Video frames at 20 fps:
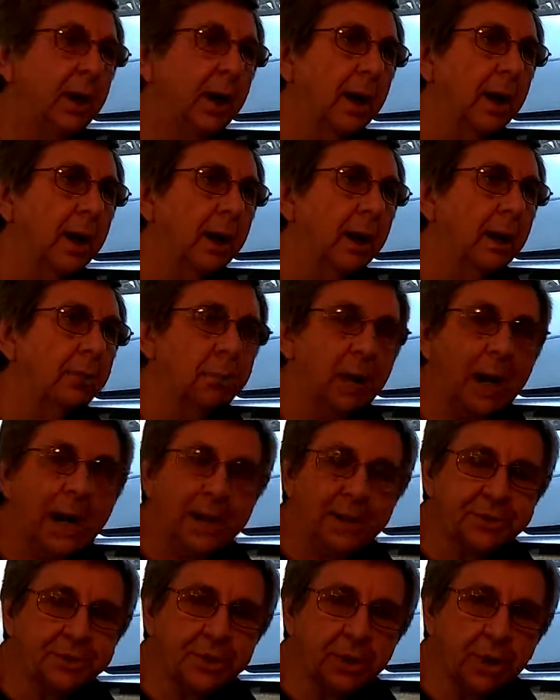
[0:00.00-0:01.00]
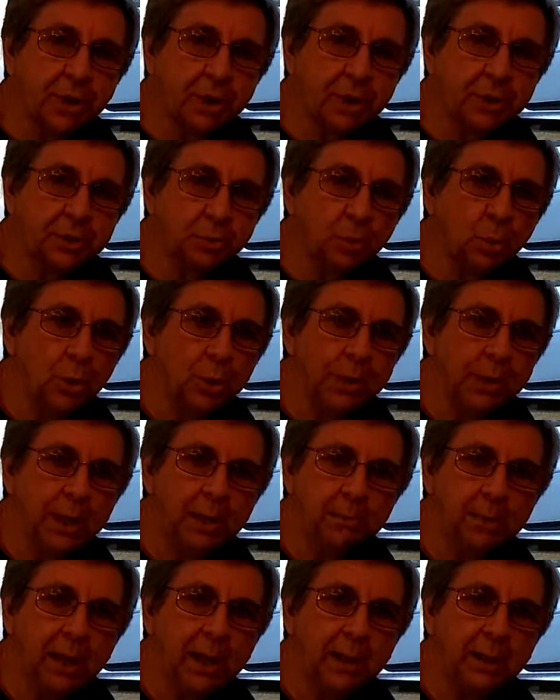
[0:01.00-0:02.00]
A compliance car is one
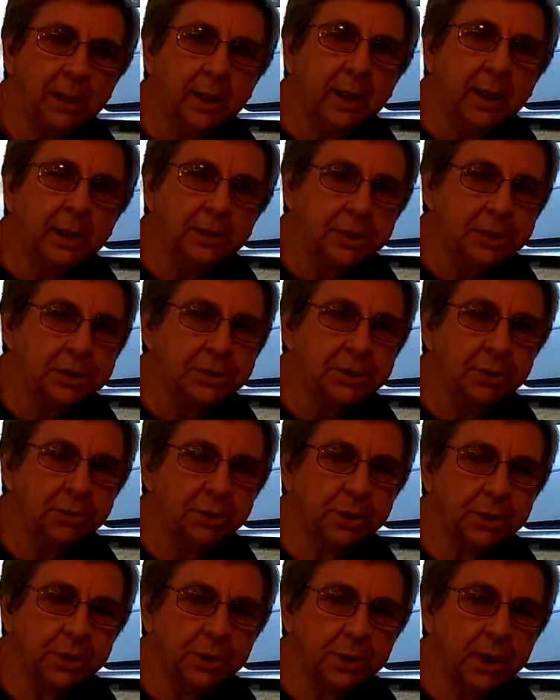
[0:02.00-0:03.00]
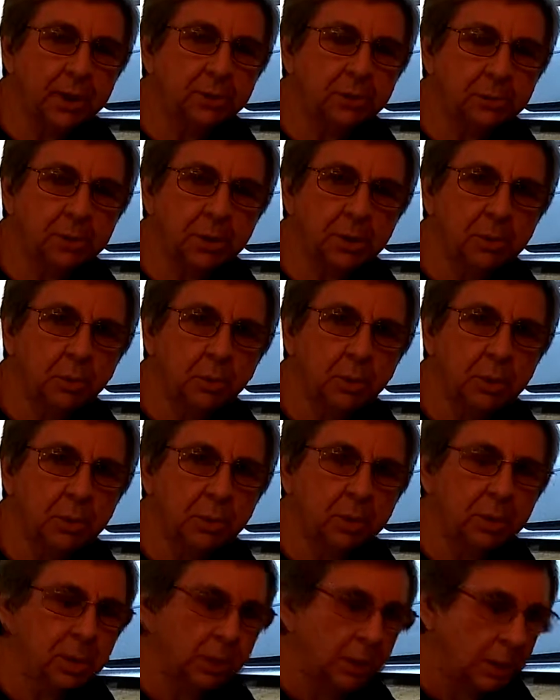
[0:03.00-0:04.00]
they make just so the government
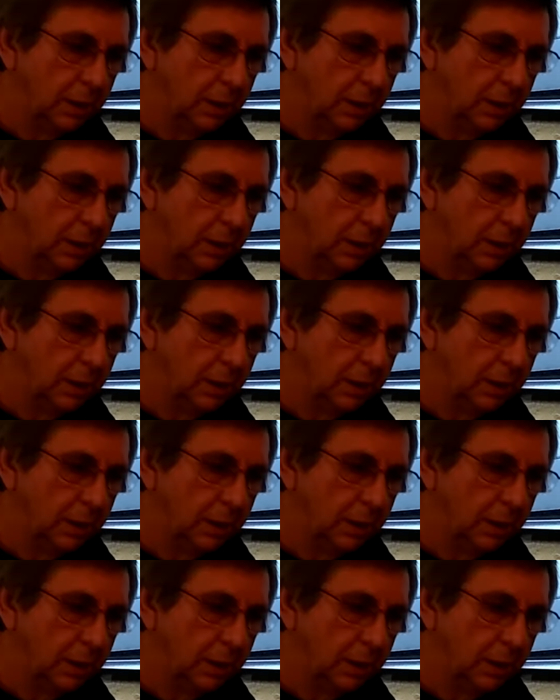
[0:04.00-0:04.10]
will